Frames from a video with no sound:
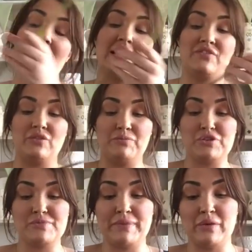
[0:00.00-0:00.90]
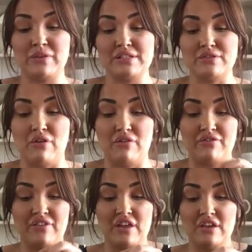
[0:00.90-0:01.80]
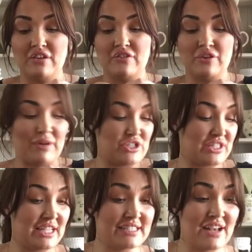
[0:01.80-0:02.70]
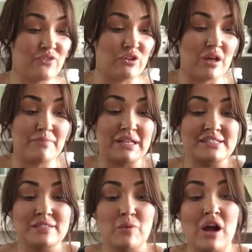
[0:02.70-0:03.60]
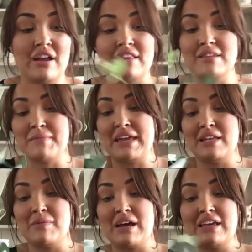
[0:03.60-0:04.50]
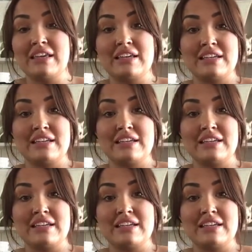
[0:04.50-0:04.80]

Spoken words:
And if you just peel this off, you do actually, these have got like bendy wire in them anyway,